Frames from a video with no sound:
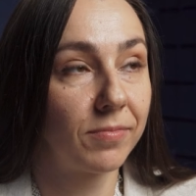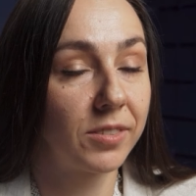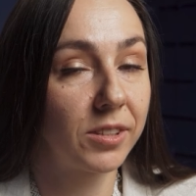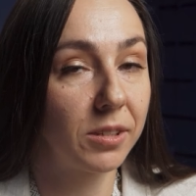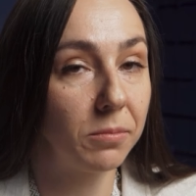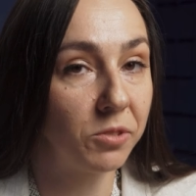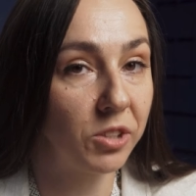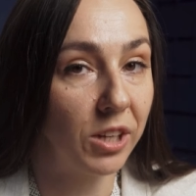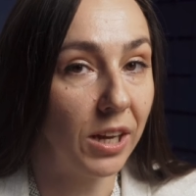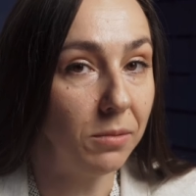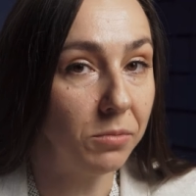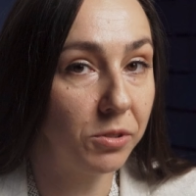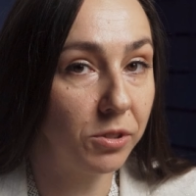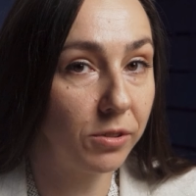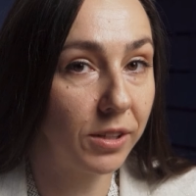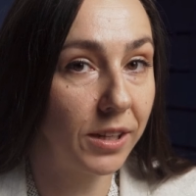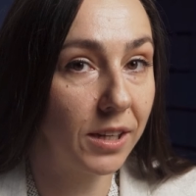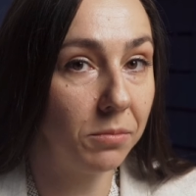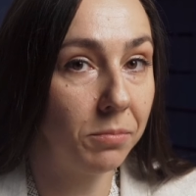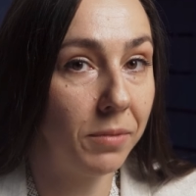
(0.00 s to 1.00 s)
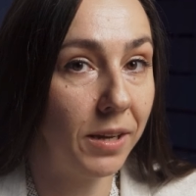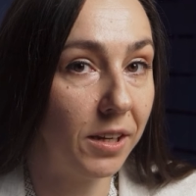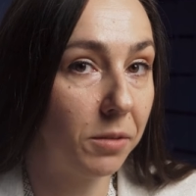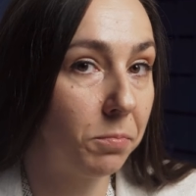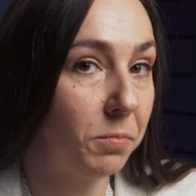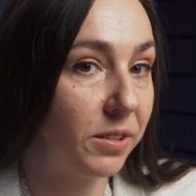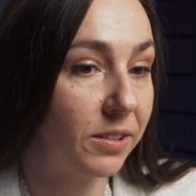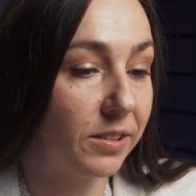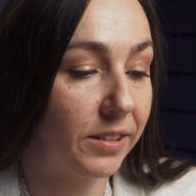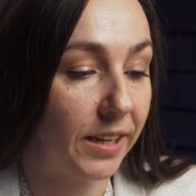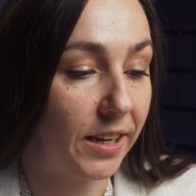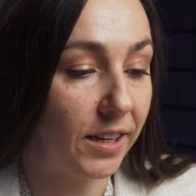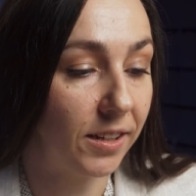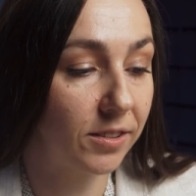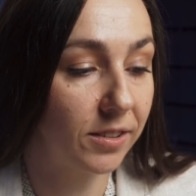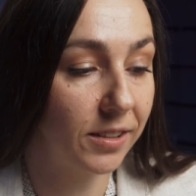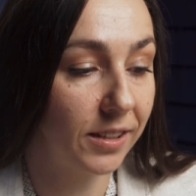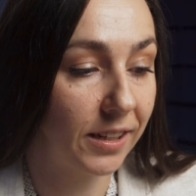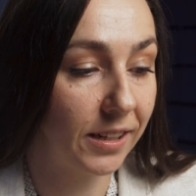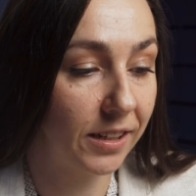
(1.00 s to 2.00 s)
Sometimes you can make
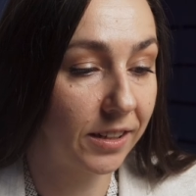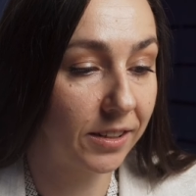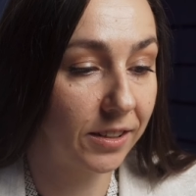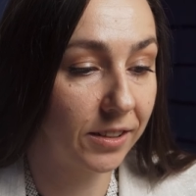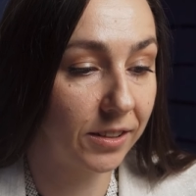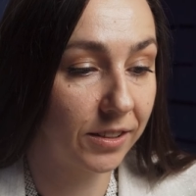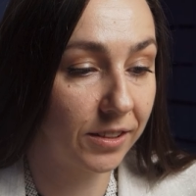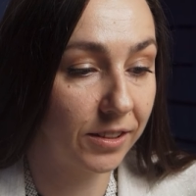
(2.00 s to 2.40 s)
mistakes, like